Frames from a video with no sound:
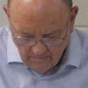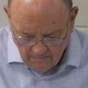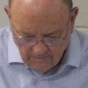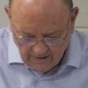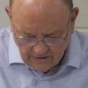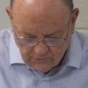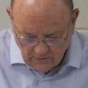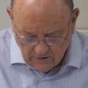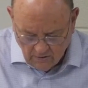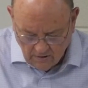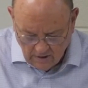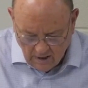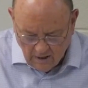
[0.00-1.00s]
but as we
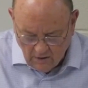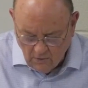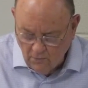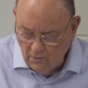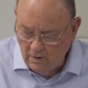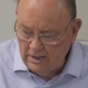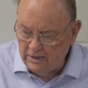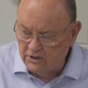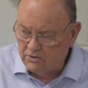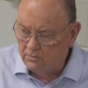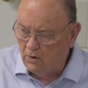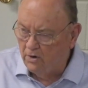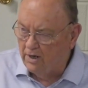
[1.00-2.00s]
go along
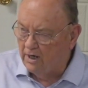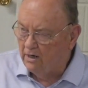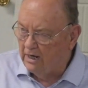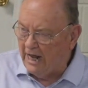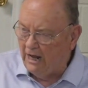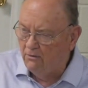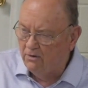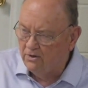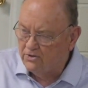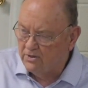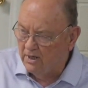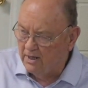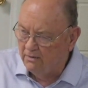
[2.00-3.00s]
this morning, I want
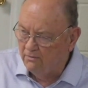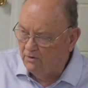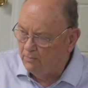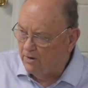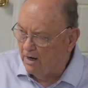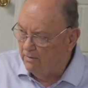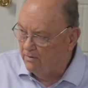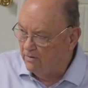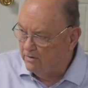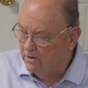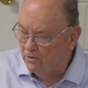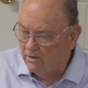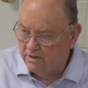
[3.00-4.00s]
us, and we probably will
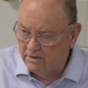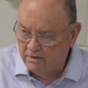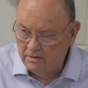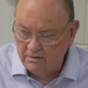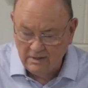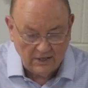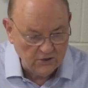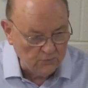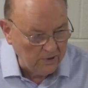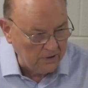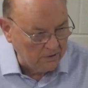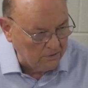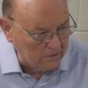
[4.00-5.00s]
go into the next
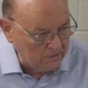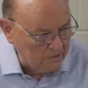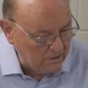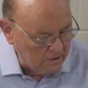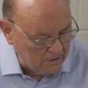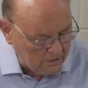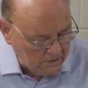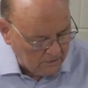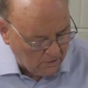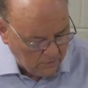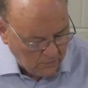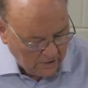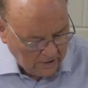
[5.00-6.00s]
week, Lord
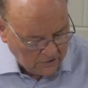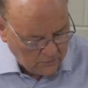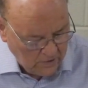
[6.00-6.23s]
willing, as